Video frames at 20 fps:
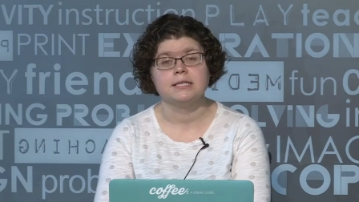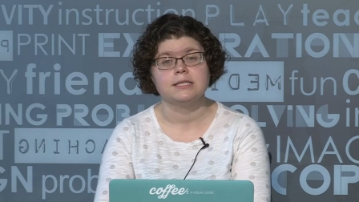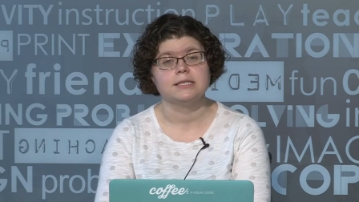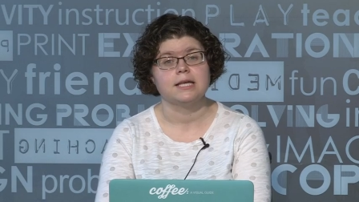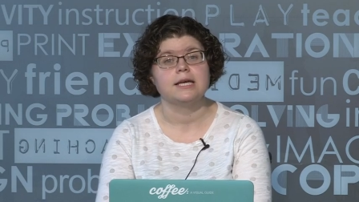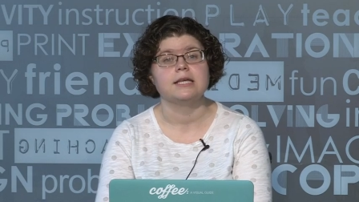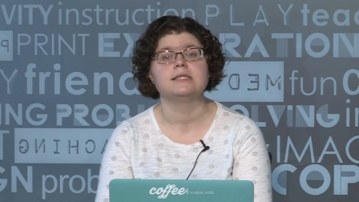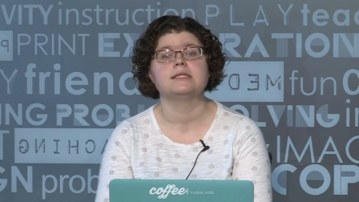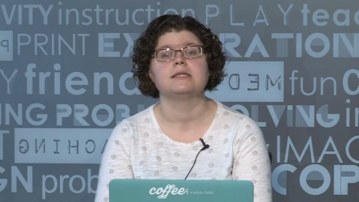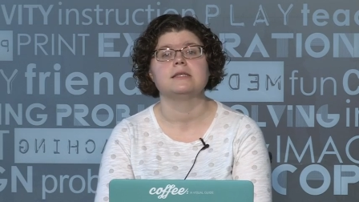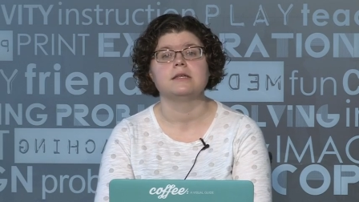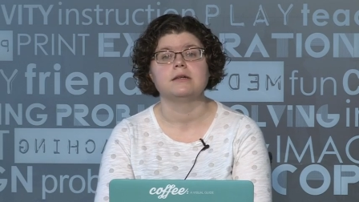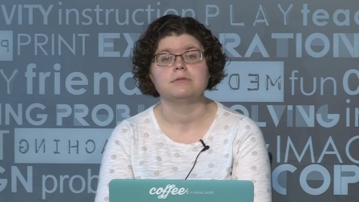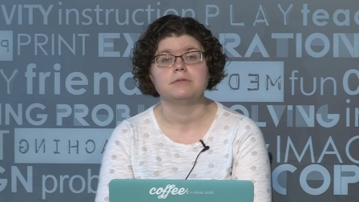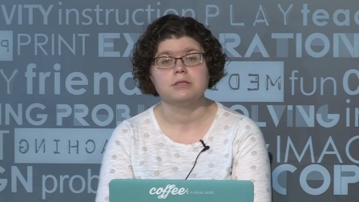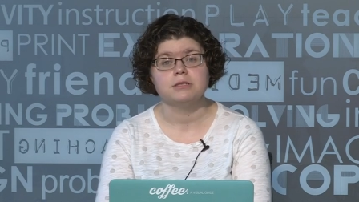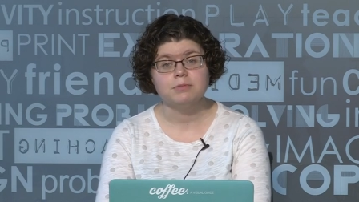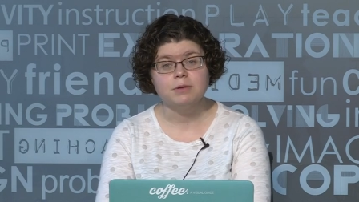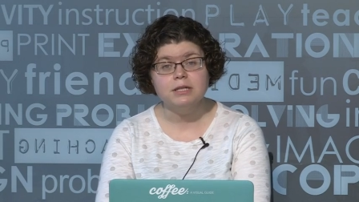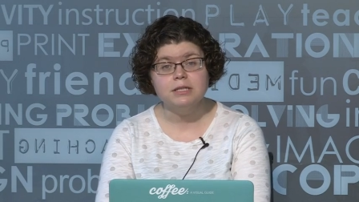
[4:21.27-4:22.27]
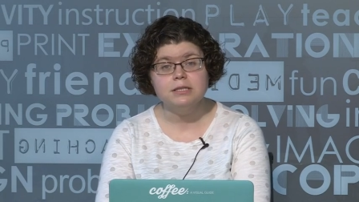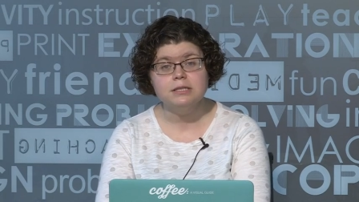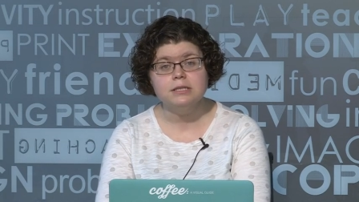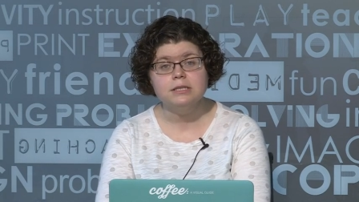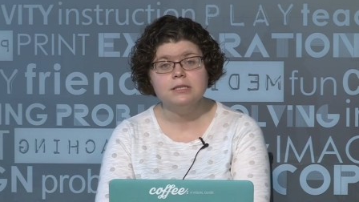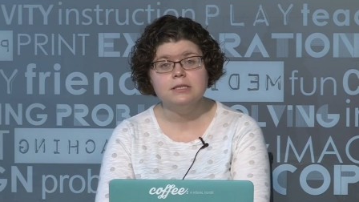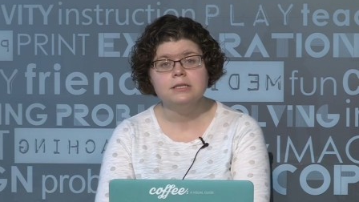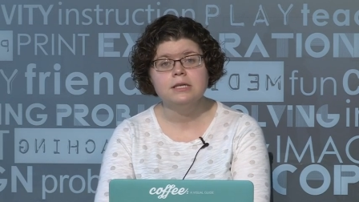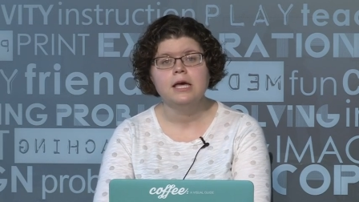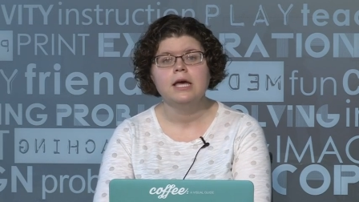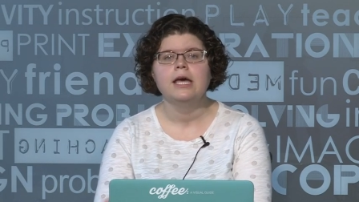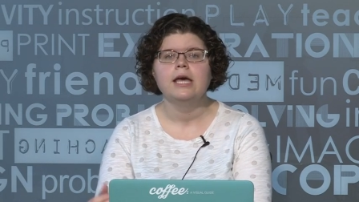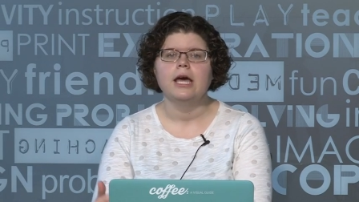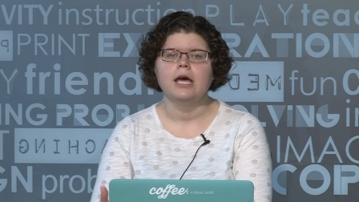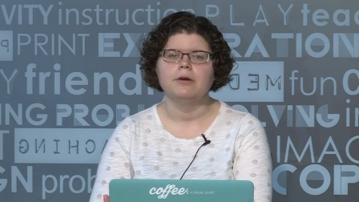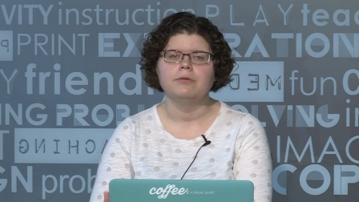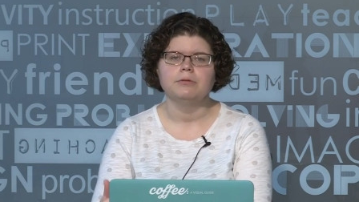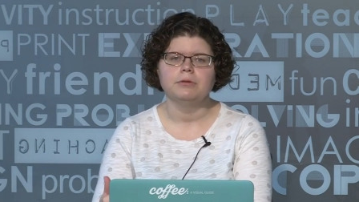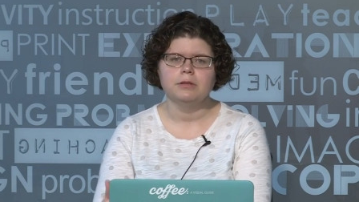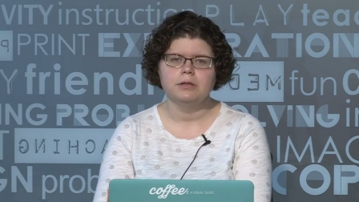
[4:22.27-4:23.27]
concise in their responses
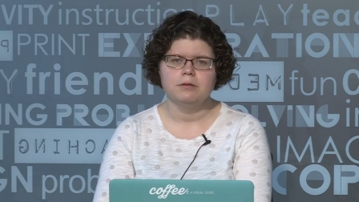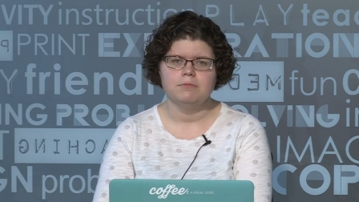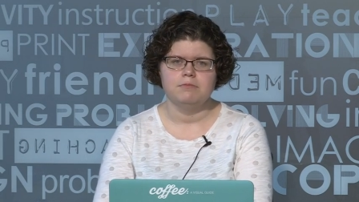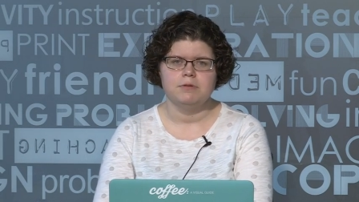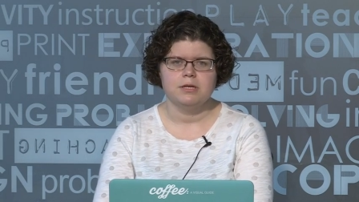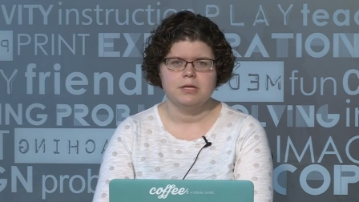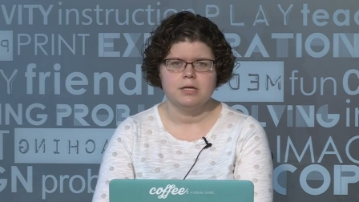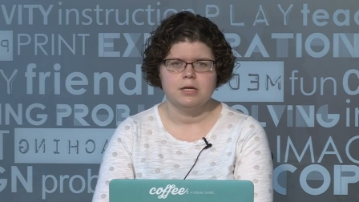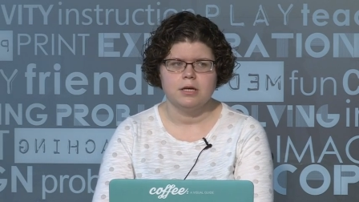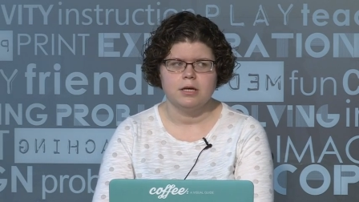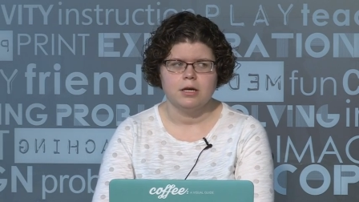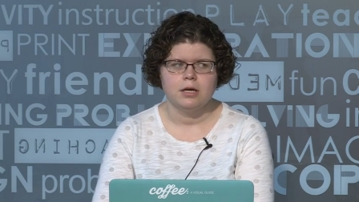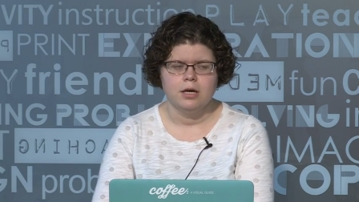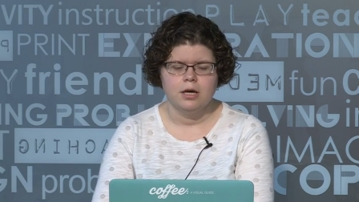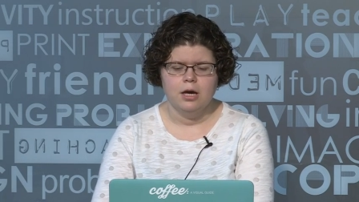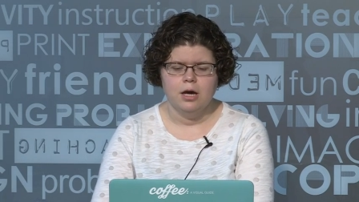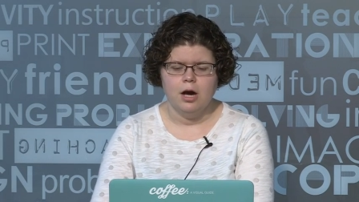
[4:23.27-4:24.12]
and really being